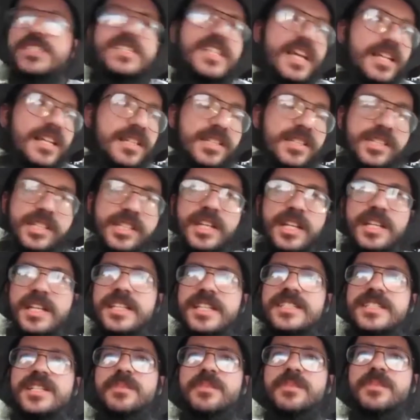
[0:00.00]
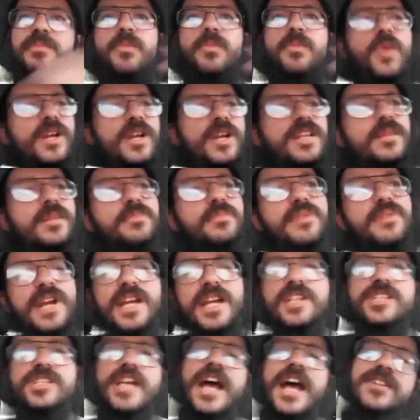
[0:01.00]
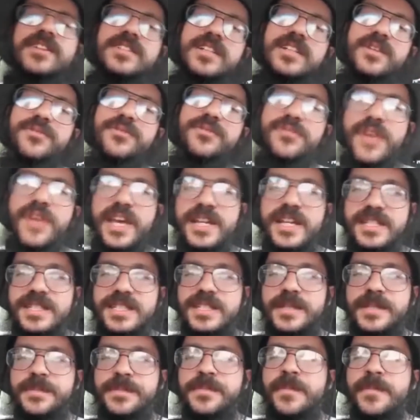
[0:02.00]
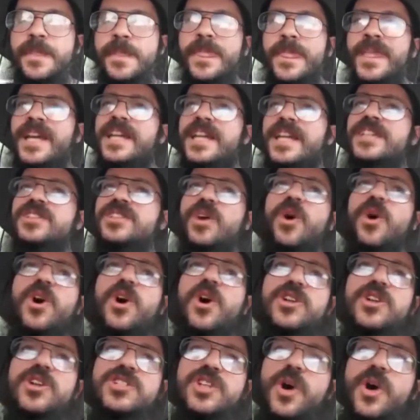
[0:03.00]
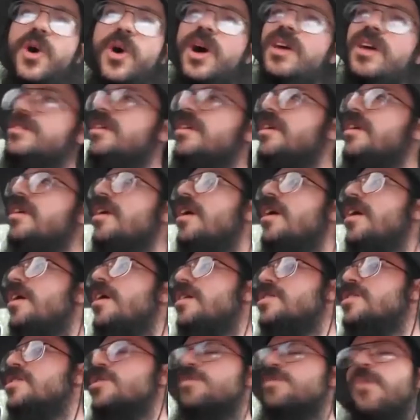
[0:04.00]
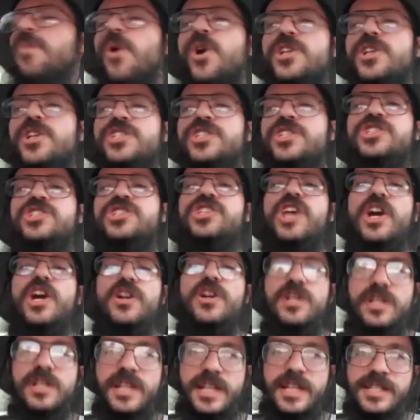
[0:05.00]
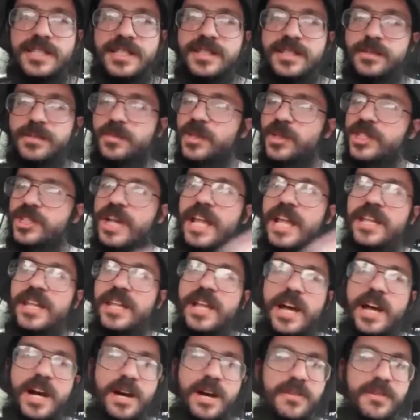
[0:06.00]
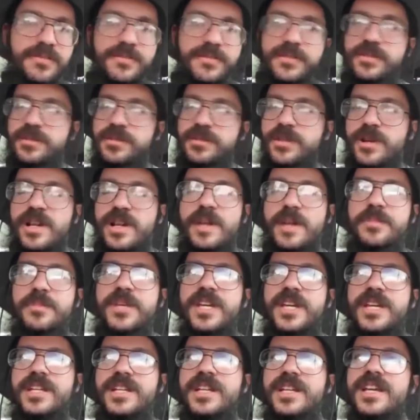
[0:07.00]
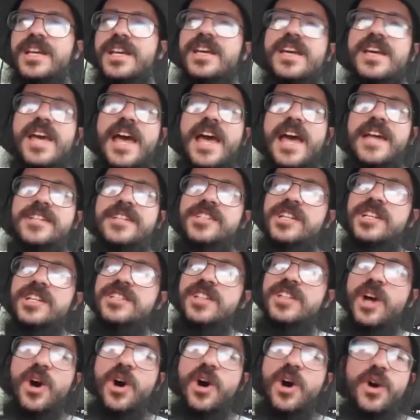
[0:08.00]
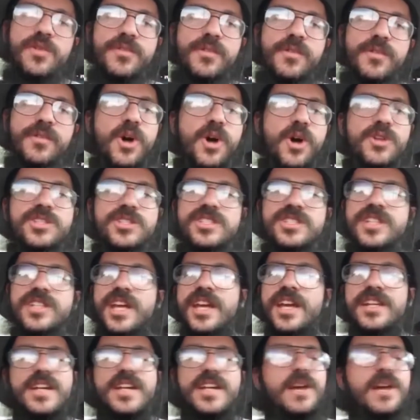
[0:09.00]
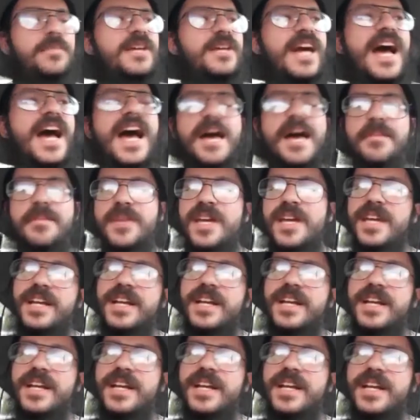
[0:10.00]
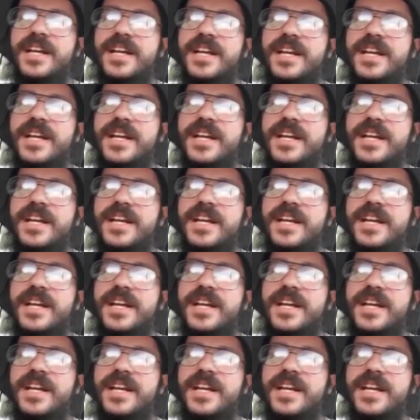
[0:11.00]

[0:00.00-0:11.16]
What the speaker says: shit. He's one of the brainchilds in the face. He's also a sports journalist, which I love. You know what I mean? And just an overall stand-up guy, man. Clap it up.